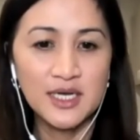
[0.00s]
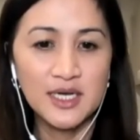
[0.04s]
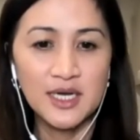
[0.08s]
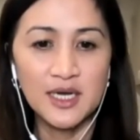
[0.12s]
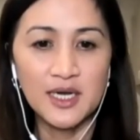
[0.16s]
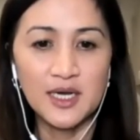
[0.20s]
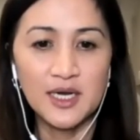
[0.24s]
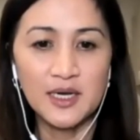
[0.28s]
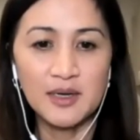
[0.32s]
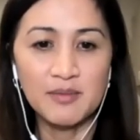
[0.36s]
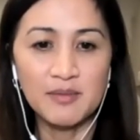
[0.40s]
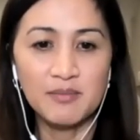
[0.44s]

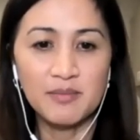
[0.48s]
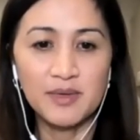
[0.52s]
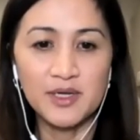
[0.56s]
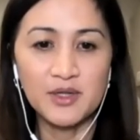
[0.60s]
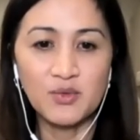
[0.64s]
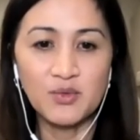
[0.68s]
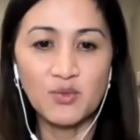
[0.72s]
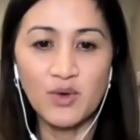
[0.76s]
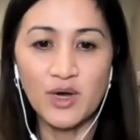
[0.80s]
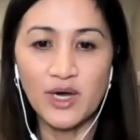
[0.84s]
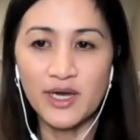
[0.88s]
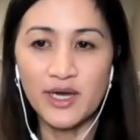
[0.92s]
But
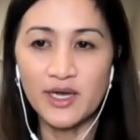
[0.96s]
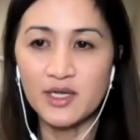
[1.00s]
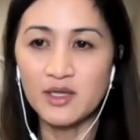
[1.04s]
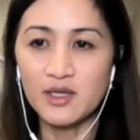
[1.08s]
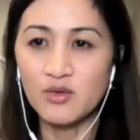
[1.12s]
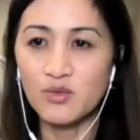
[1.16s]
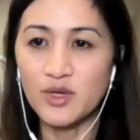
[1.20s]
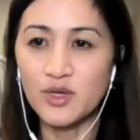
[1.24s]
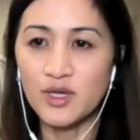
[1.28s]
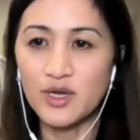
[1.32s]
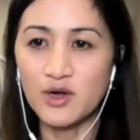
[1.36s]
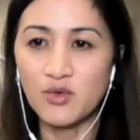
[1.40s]
while
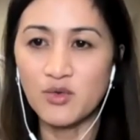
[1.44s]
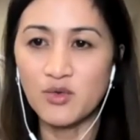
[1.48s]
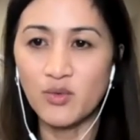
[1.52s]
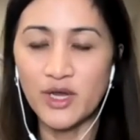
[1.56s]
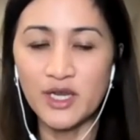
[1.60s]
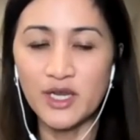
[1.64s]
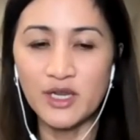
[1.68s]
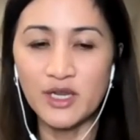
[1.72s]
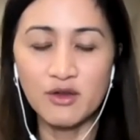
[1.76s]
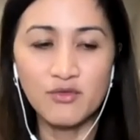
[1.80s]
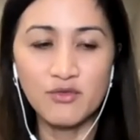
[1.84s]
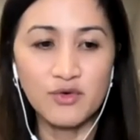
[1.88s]
we are
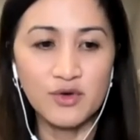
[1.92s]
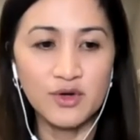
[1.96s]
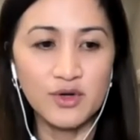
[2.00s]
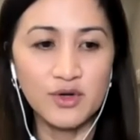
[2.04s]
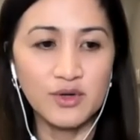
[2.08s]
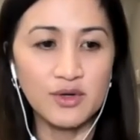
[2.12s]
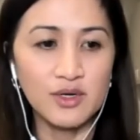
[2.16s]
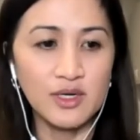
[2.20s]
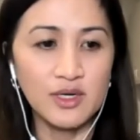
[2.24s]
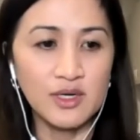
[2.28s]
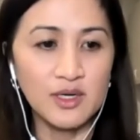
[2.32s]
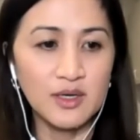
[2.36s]
waiting
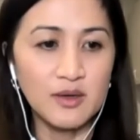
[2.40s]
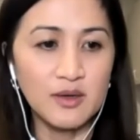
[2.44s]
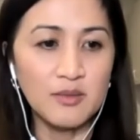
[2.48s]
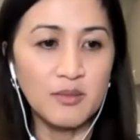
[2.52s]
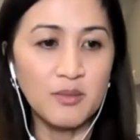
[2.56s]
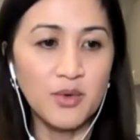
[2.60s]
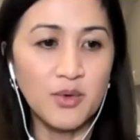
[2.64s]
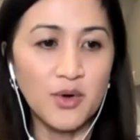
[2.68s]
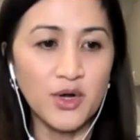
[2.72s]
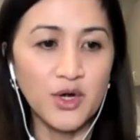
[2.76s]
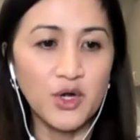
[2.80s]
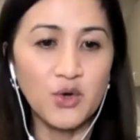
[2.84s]
for
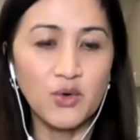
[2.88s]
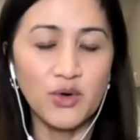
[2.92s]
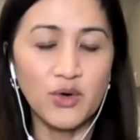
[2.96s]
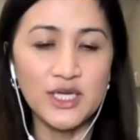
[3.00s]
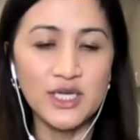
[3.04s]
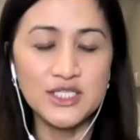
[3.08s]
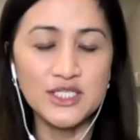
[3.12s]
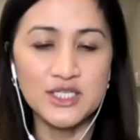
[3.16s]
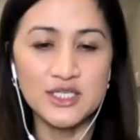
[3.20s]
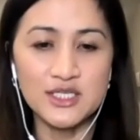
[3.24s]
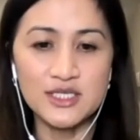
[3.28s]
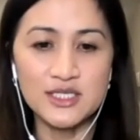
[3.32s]
more
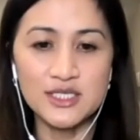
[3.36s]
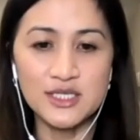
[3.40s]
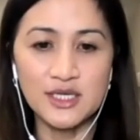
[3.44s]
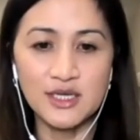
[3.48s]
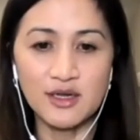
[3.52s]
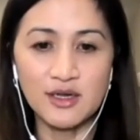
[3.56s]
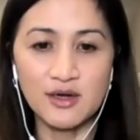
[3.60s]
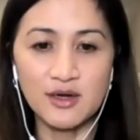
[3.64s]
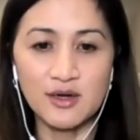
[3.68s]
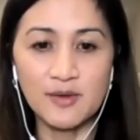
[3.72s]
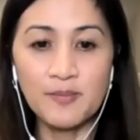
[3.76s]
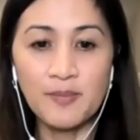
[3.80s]
questions
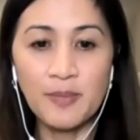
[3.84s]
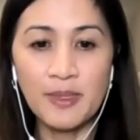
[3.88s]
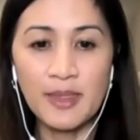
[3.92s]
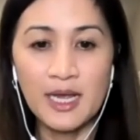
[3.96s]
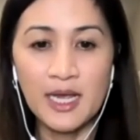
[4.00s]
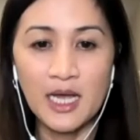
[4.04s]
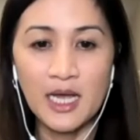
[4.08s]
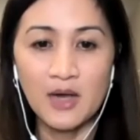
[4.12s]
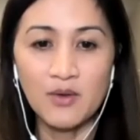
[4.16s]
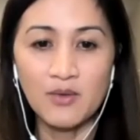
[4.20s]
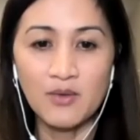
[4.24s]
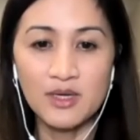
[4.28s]
here,
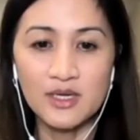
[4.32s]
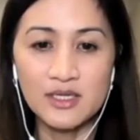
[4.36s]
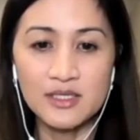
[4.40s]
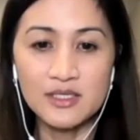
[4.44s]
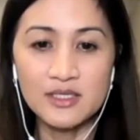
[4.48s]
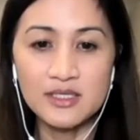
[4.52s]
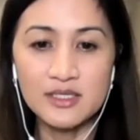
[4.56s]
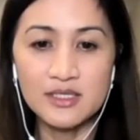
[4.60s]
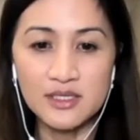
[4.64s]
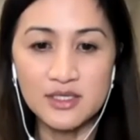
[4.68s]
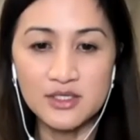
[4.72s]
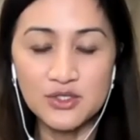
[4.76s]
I
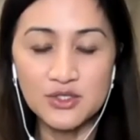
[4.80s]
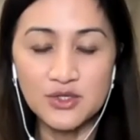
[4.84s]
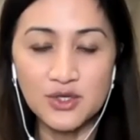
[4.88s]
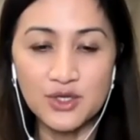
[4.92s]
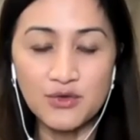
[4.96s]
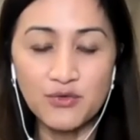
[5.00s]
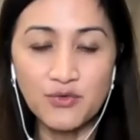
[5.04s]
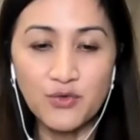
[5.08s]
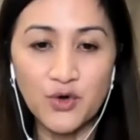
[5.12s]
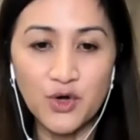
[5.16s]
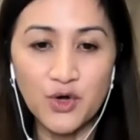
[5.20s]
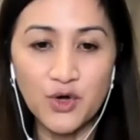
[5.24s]
wanted to
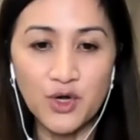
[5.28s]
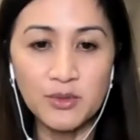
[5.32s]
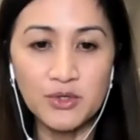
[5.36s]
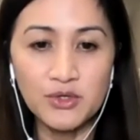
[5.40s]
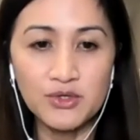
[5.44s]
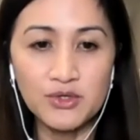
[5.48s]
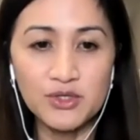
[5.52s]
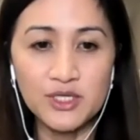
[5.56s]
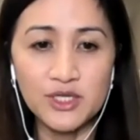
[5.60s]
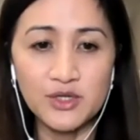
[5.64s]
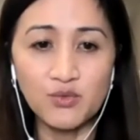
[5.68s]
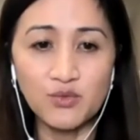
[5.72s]
inform you
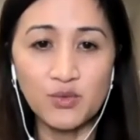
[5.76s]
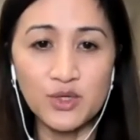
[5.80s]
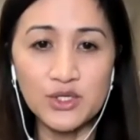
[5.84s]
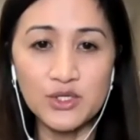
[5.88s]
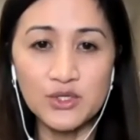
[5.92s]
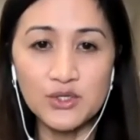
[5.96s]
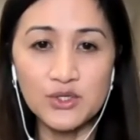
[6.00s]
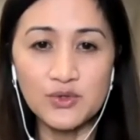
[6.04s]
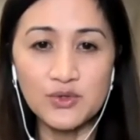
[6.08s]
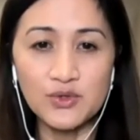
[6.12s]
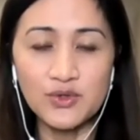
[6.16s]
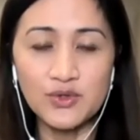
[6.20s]
that we
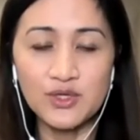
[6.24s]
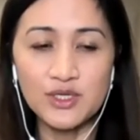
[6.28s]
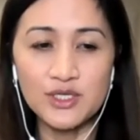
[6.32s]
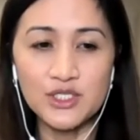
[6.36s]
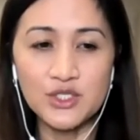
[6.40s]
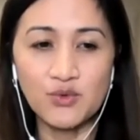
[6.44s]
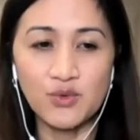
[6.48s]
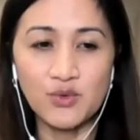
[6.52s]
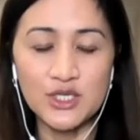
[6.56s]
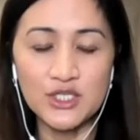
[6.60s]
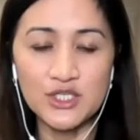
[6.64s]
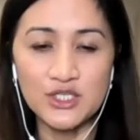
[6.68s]
do this
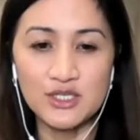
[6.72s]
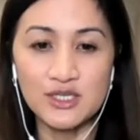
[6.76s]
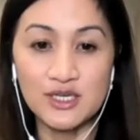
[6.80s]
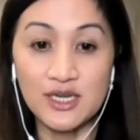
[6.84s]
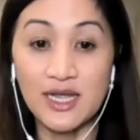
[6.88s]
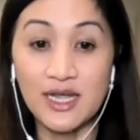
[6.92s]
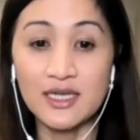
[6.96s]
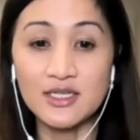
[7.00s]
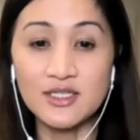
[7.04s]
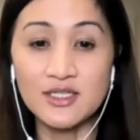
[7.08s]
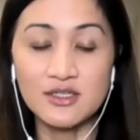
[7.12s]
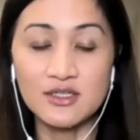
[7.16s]
question and
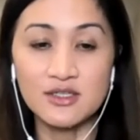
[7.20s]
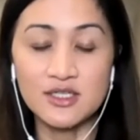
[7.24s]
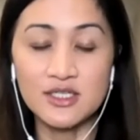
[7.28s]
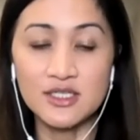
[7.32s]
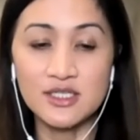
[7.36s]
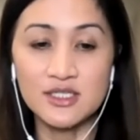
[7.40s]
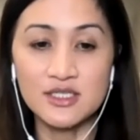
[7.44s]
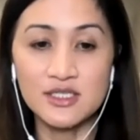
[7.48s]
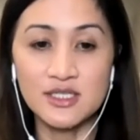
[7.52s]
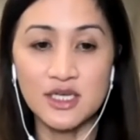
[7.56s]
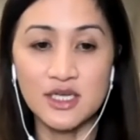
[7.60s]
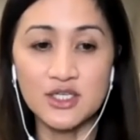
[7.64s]
answer
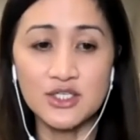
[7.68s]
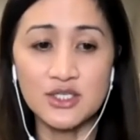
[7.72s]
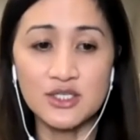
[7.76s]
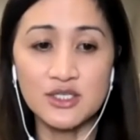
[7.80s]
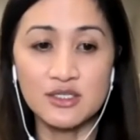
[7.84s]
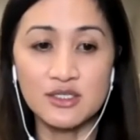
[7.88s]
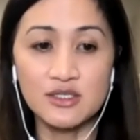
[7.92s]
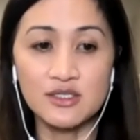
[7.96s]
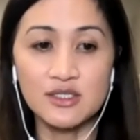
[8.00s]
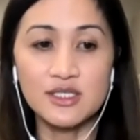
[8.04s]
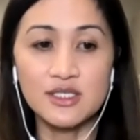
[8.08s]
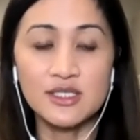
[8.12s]

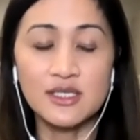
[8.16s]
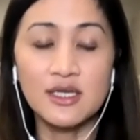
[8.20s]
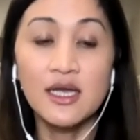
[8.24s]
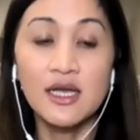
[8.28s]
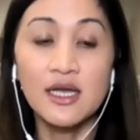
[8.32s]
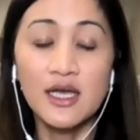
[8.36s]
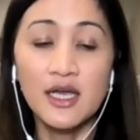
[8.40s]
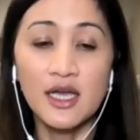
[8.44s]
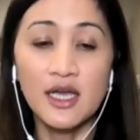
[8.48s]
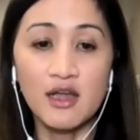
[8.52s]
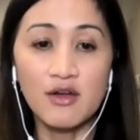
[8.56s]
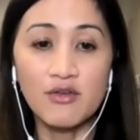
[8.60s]
sessions
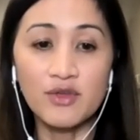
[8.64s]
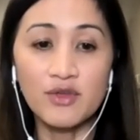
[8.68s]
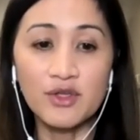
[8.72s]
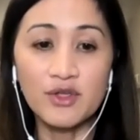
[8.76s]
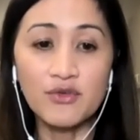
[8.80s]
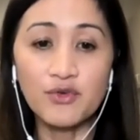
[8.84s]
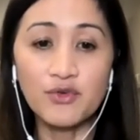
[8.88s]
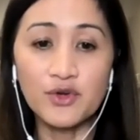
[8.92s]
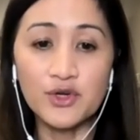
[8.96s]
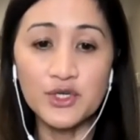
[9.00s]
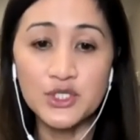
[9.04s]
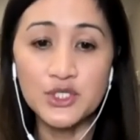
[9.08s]
every
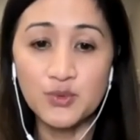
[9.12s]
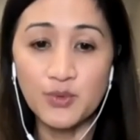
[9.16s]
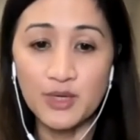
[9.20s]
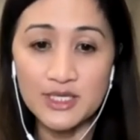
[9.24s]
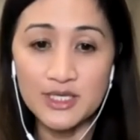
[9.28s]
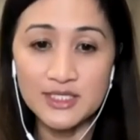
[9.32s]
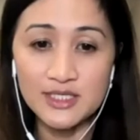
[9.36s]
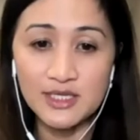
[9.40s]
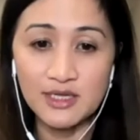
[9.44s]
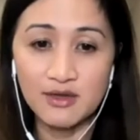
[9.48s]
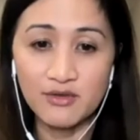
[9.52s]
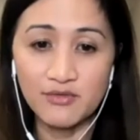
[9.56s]
first
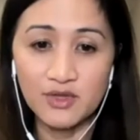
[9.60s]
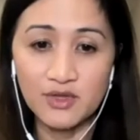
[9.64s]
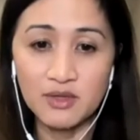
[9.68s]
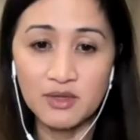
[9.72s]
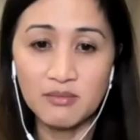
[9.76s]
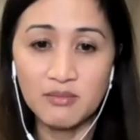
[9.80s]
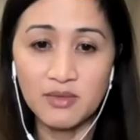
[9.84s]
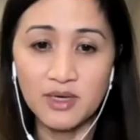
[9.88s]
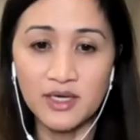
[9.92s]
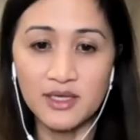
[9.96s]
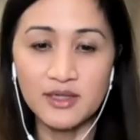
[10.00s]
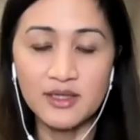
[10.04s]
Wednesday of the
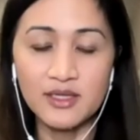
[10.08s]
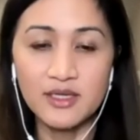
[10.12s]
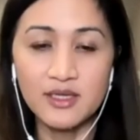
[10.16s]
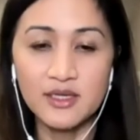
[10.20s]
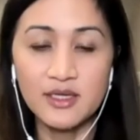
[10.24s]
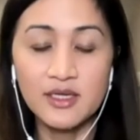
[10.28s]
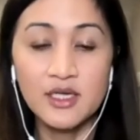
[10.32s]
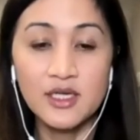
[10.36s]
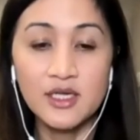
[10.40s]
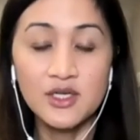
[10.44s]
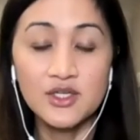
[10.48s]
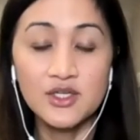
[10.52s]
month.
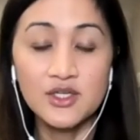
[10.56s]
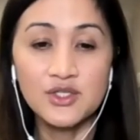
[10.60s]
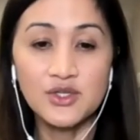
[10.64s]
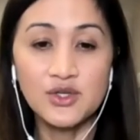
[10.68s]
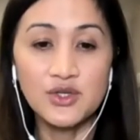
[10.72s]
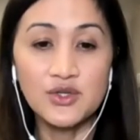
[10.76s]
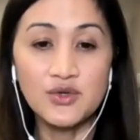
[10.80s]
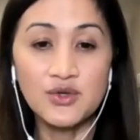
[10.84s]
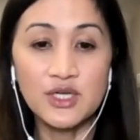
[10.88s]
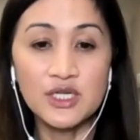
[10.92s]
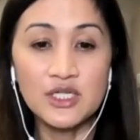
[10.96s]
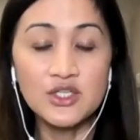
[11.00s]
So
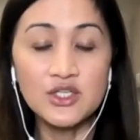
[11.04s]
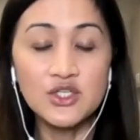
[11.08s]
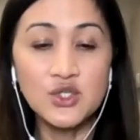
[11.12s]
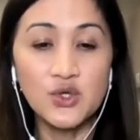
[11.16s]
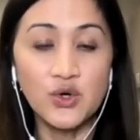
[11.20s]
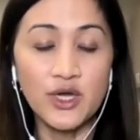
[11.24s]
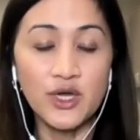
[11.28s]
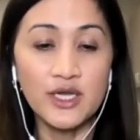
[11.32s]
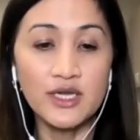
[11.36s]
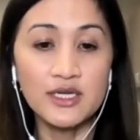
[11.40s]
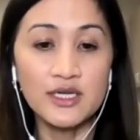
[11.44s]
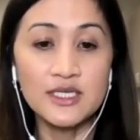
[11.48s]
you can
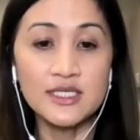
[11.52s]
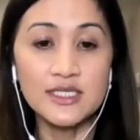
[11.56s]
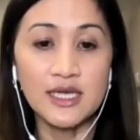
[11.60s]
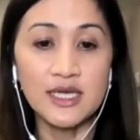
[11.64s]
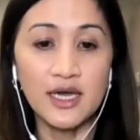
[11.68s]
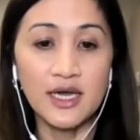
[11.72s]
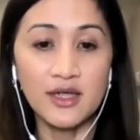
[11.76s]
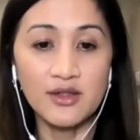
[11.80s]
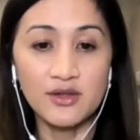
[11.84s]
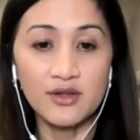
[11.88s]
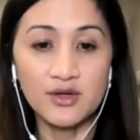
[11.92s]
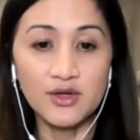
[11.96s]
join us
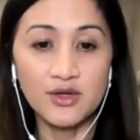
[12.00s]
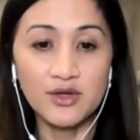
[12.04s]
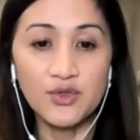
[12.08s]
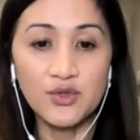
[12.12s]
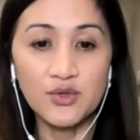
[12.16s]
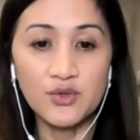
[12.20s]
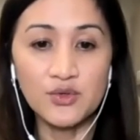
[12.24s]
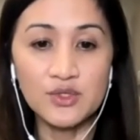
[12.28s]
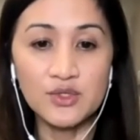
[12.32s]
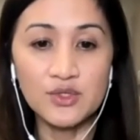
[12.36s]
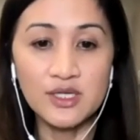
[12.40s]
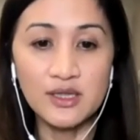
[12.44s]
either
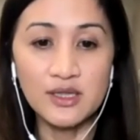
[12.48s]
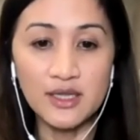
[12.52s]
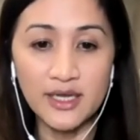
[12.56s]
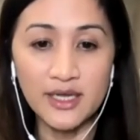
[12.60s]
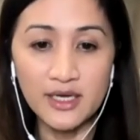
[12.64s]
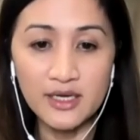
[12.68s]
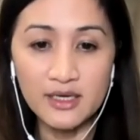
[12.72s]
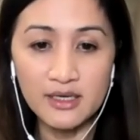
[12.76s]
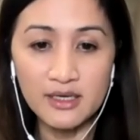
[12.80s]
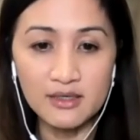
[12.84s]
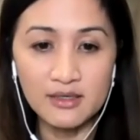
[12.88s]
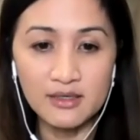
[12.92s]
through the
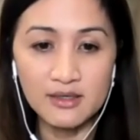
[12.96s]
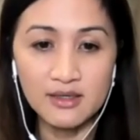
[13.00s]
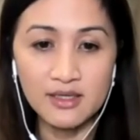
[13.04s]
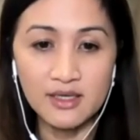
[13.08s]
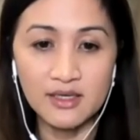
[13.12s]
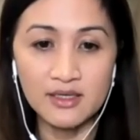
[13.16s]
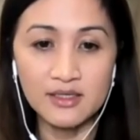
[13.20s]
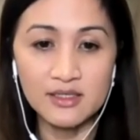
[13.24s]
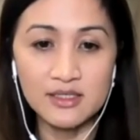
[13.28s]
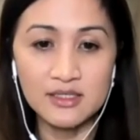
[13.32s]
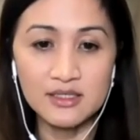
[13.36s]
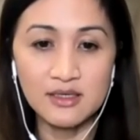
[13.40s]
link that